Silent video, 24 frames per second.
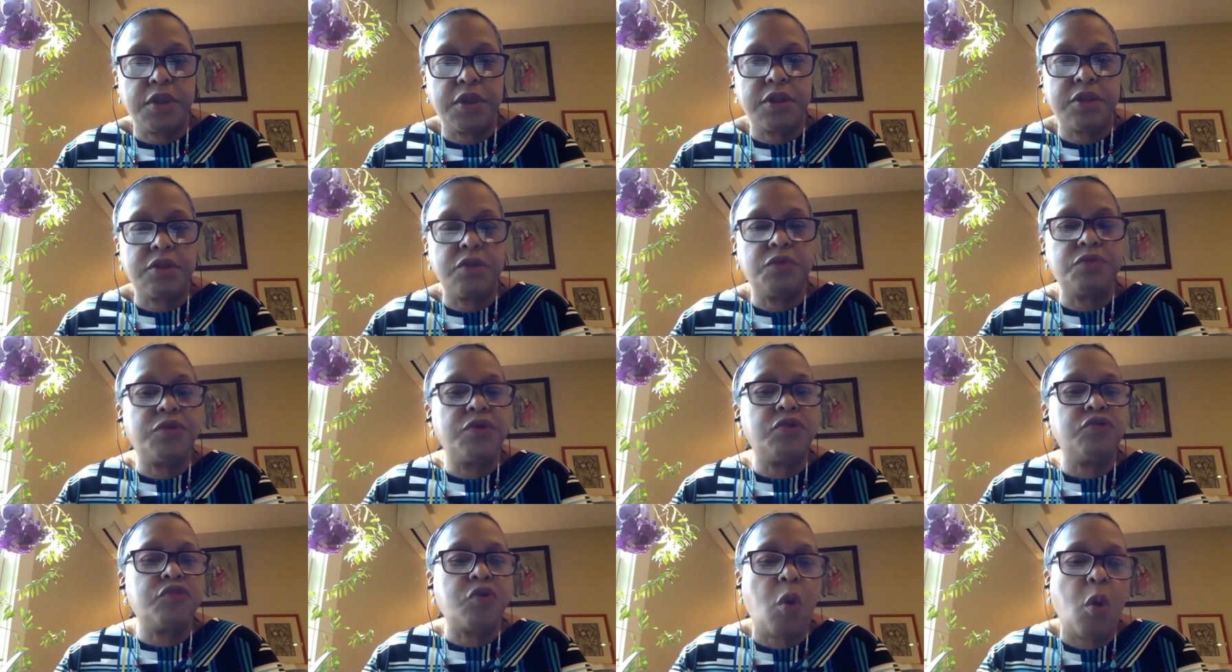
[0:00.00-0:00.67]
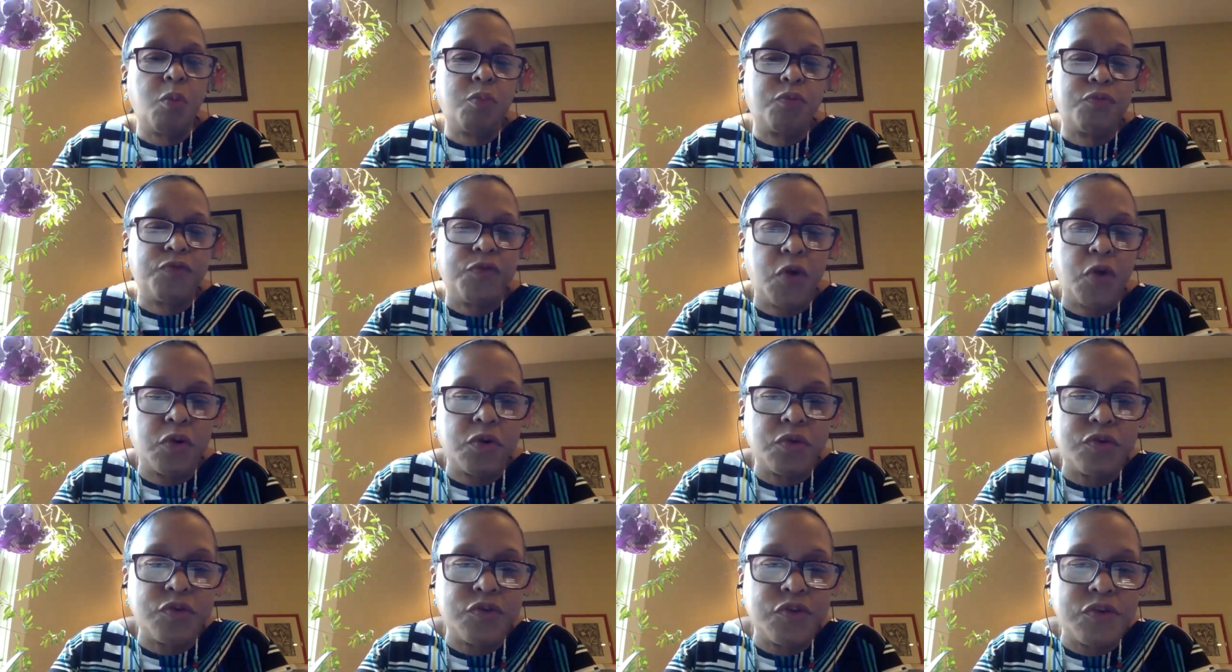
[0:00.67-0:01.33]
So there's hope,
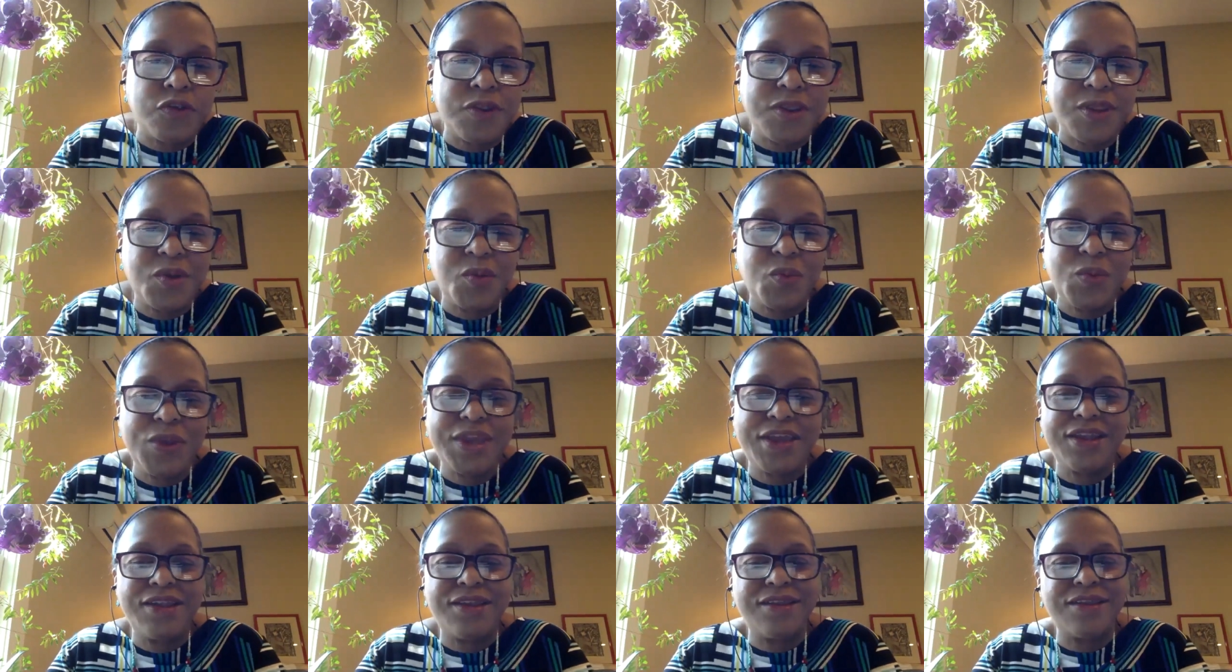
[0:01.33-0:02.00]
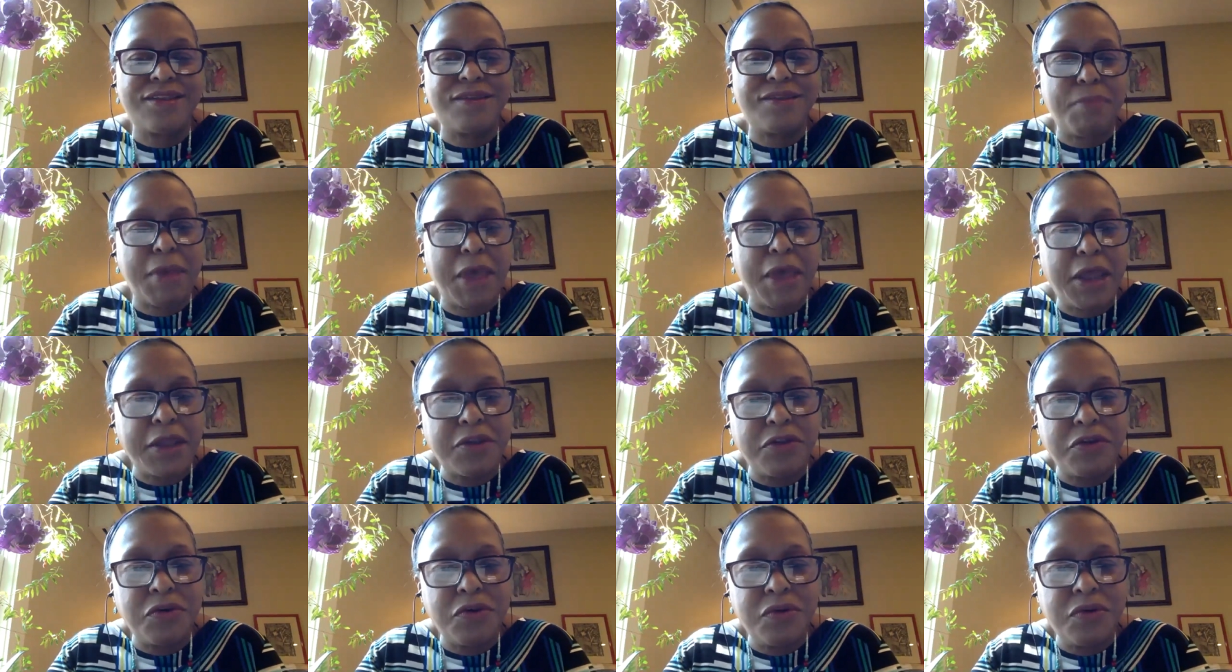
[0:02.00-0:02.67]
folks. We can
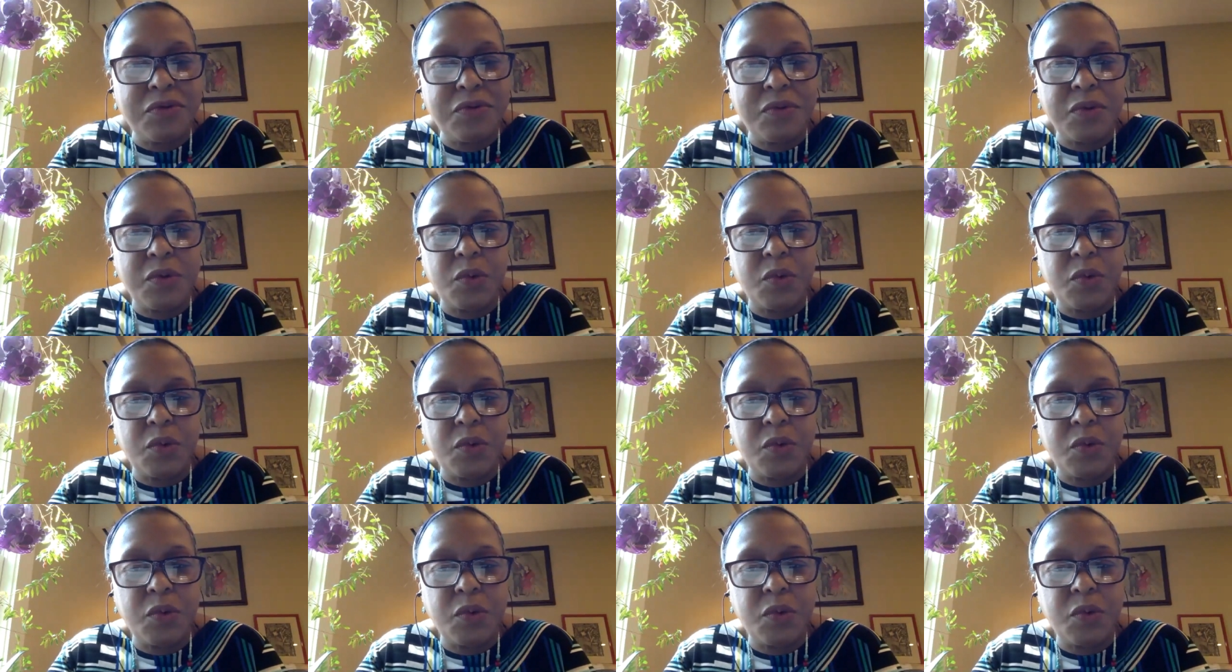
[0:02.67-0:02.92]
dismantle,